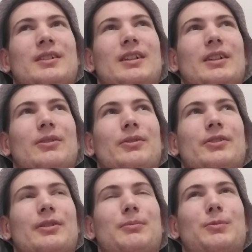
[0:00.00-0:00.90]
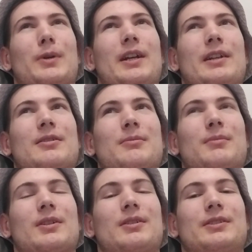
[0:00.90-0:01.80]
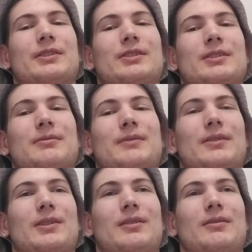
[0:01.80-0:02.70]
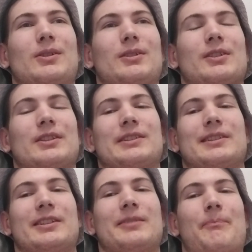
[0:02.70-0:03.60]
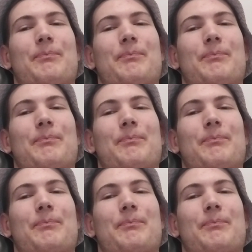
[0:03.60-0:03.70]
I got some weight because we all just